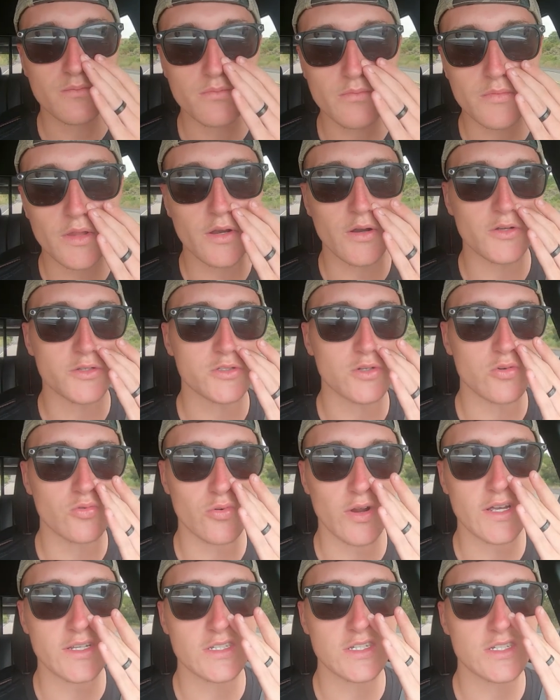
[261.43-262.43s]
and also
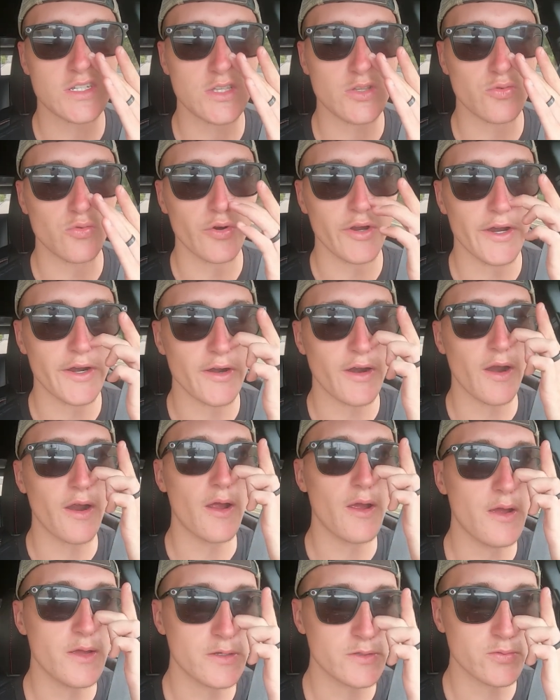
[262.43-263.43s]
resis in the rear
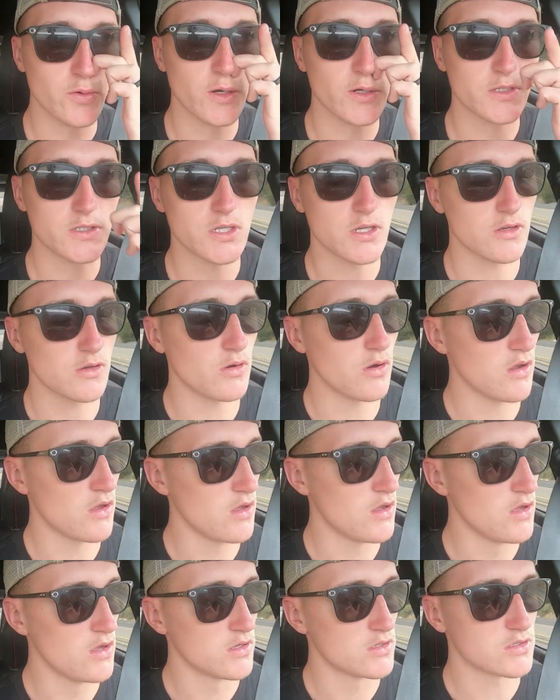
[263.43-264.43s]
as well too.
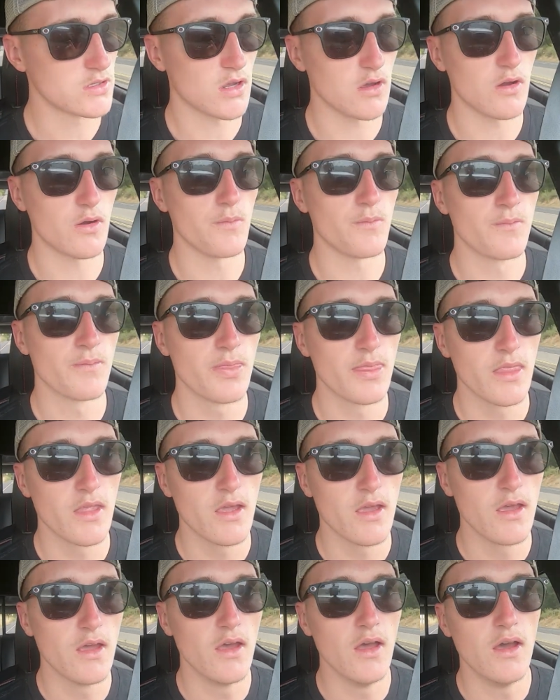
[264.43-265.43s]
So
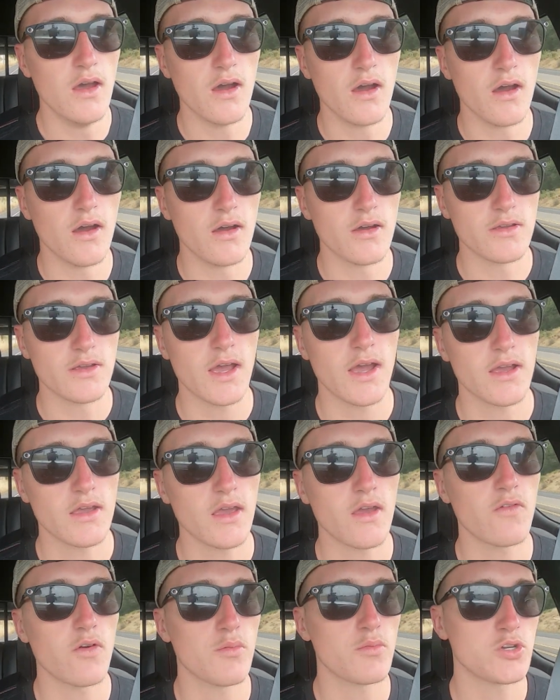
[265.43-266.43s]

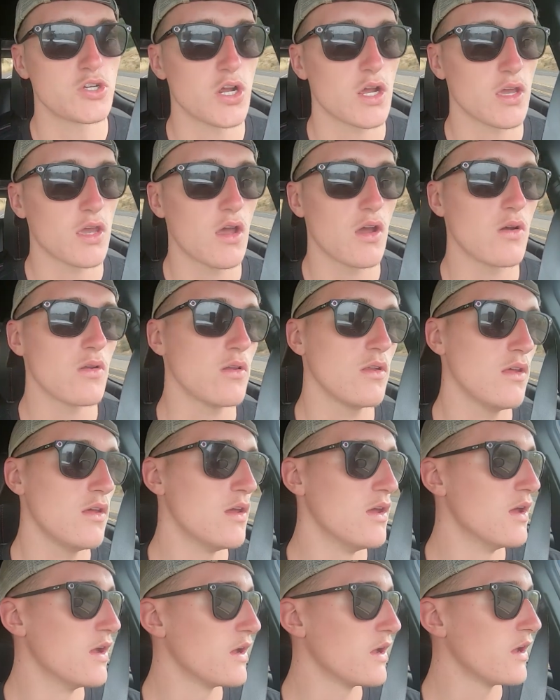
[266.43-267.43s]
give him a check out,
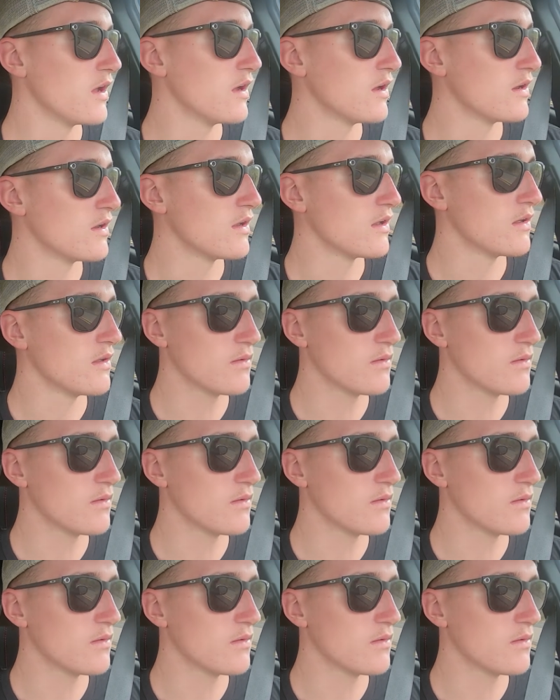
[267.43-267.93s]
and